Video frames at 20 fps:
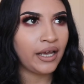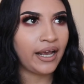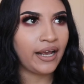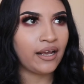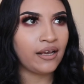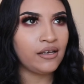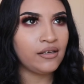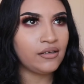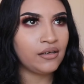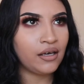
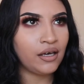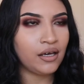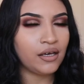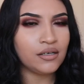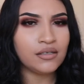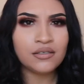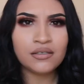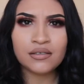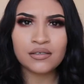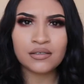
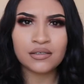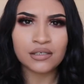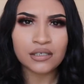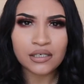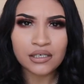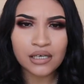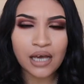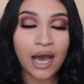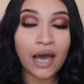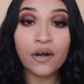
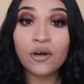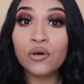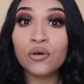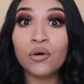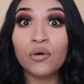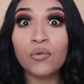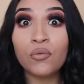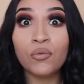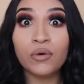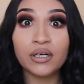AKC. I don't
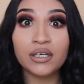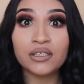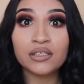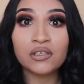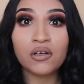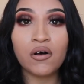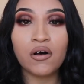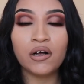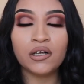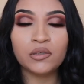know what
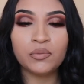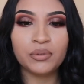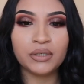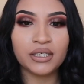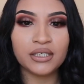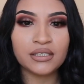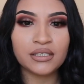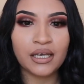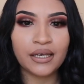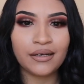it's called, but
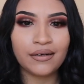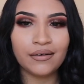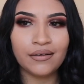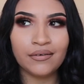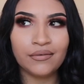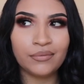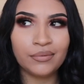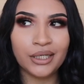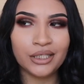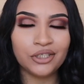it's, like,
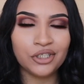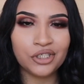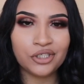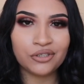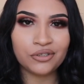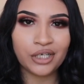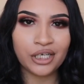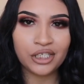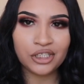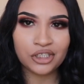a
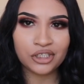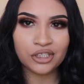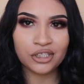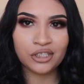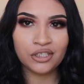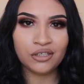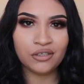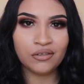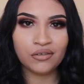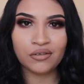
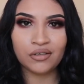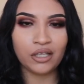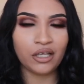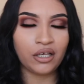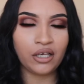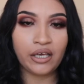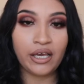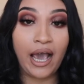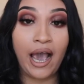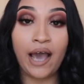registration
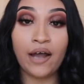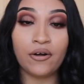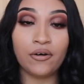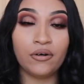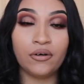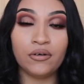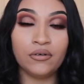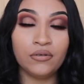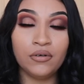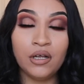thingy. I
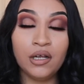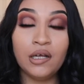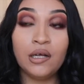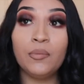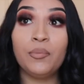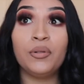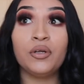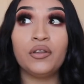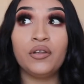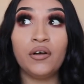don't know.
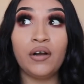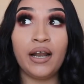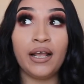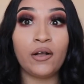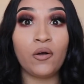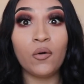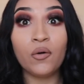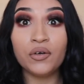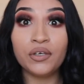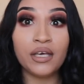But they're
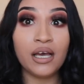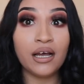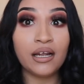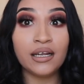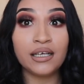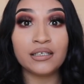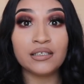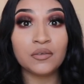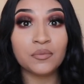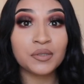like, oh yeah,
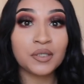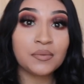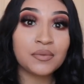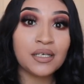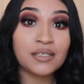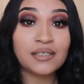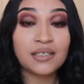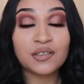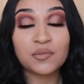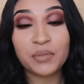like, sometimes
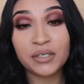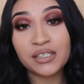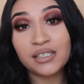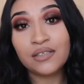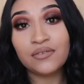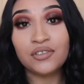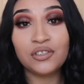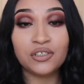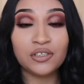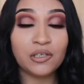that's
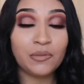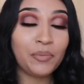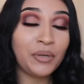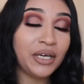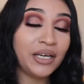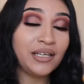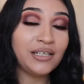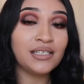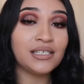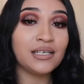expensive, it just
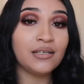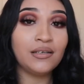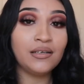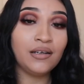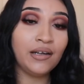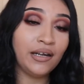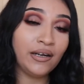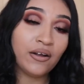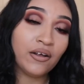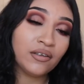depends,
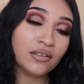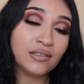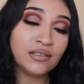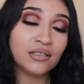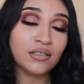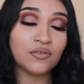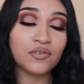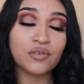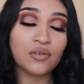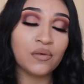and all this
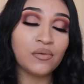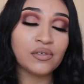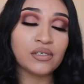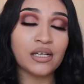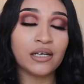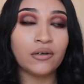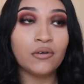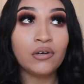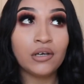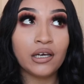stuff. So I was
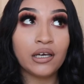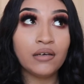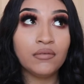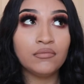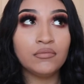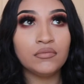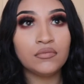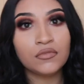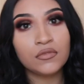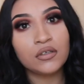like,
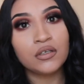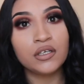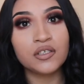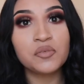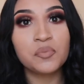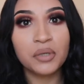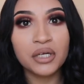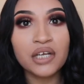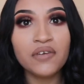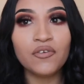okay,
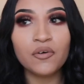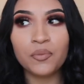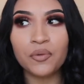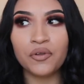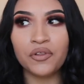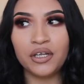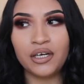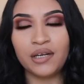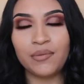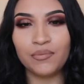it's
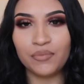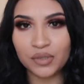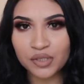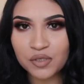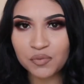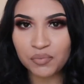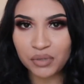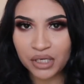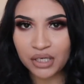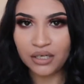believable, then it
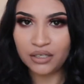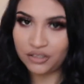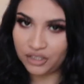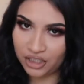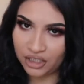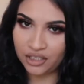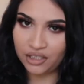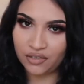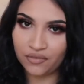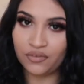must be
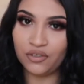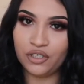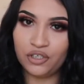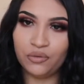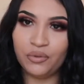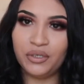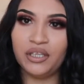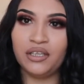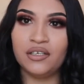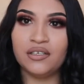legit if they're
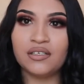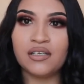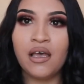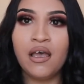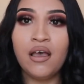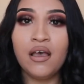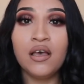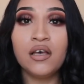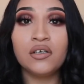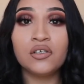doing this.
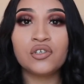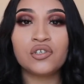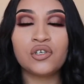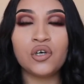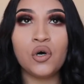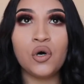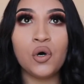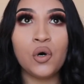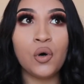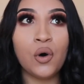
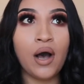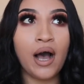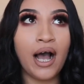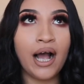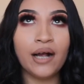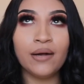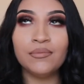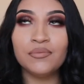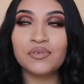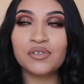So
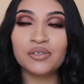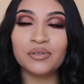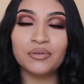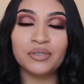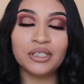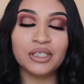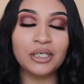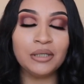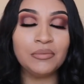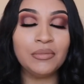I'm so
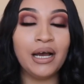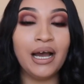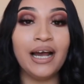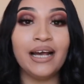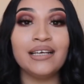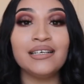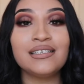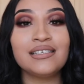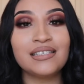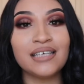dumb.
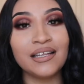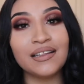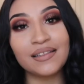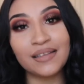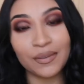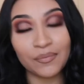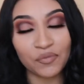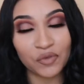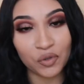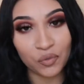I sent
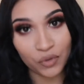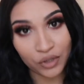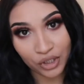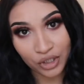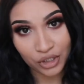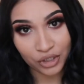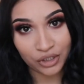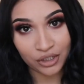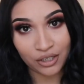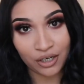them the
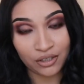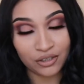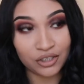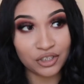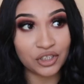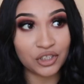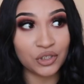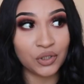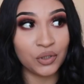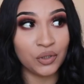
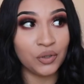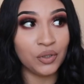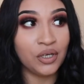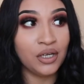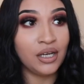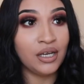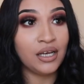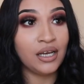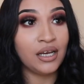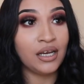$100. So
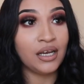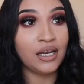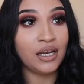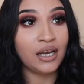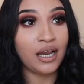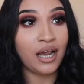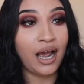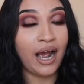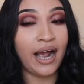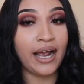
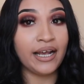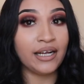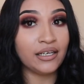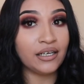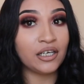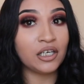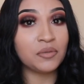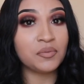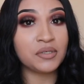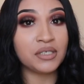I
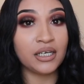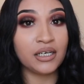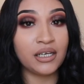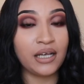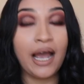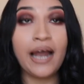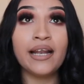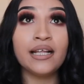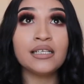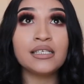ended up
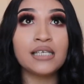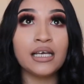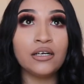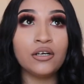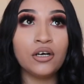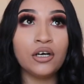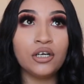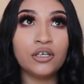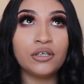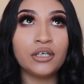sending, I didn't send
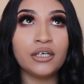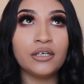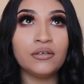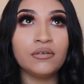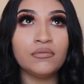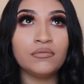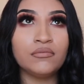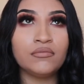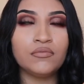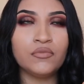
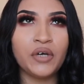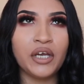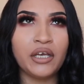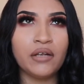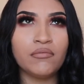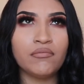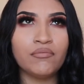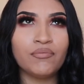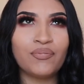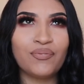100,
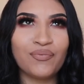wait.